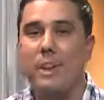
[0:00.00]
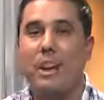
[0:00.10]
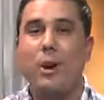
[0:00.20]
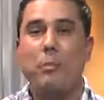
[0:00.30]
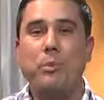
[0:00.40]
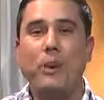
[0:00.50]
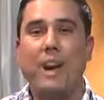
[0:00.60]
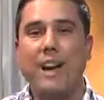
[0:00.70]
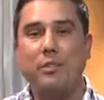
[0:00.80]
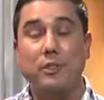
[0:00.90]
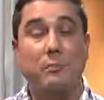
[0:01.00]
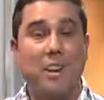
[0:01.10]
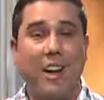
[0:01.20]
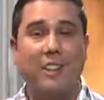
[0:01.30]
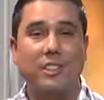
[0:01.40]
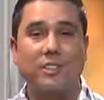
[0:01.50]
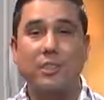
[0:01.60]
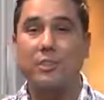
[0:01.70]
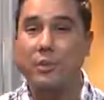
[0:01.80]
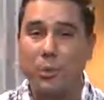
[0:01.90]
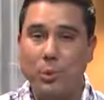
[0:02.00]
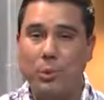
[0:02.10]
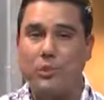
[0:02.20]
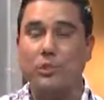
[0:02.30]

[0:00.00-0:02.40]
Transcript: I hope you now have some knowledge and tools